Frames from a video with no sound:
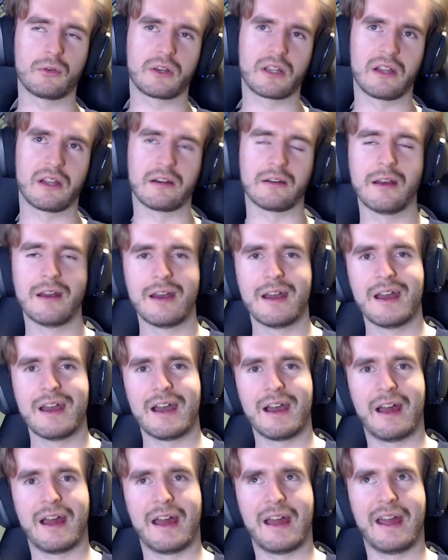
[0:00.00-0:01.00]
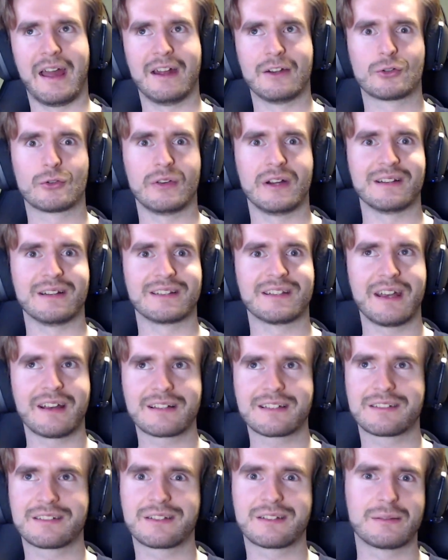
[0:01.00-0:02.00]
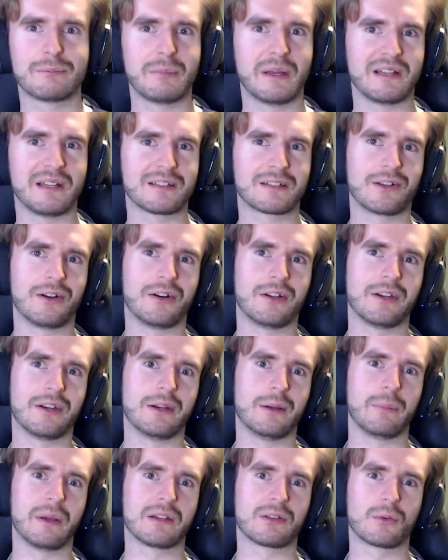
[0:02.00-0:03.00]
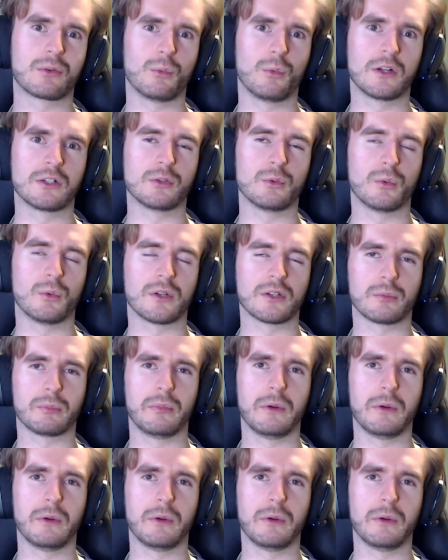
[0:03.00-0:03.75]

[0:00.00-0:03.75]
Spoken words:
can enter in text based on what you want,